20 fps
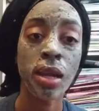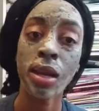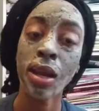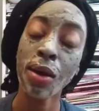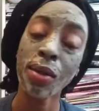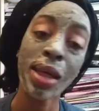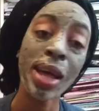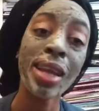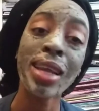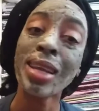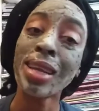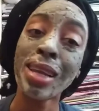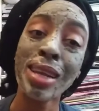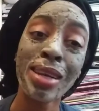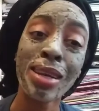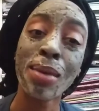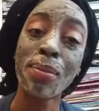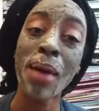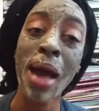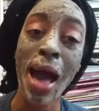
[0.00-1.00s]
No, that didn't
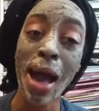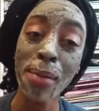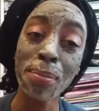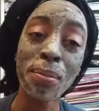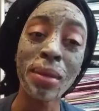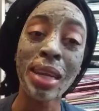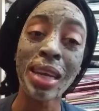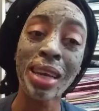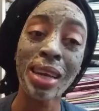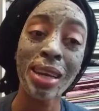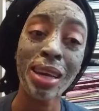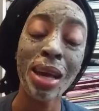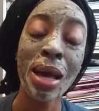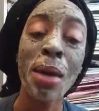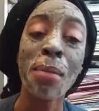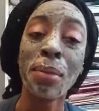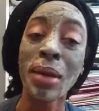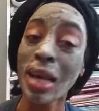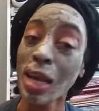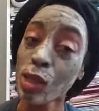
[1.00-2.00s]
end up happening
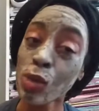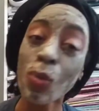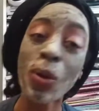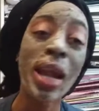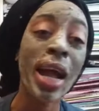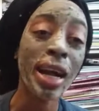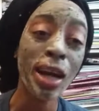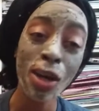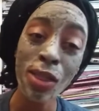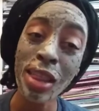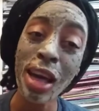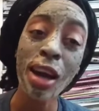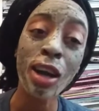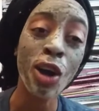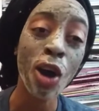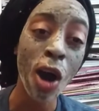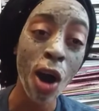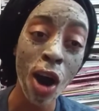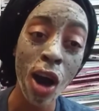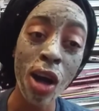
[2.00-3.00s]
because when I got on that
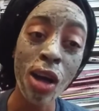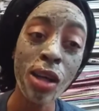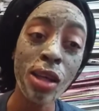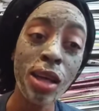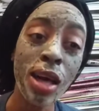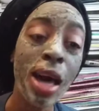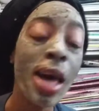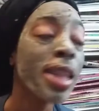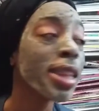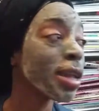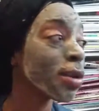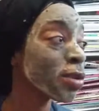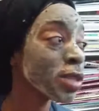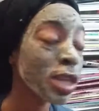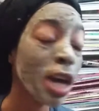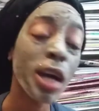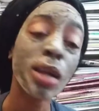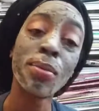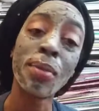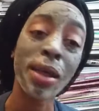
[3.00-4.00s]
call, they were
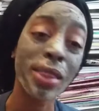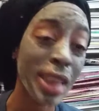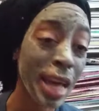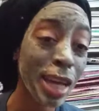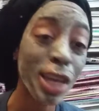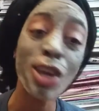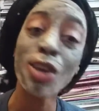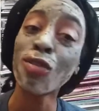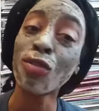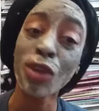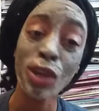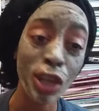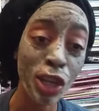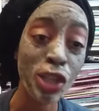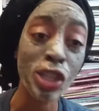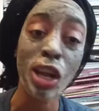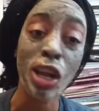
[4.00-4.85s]
talking about thank you for your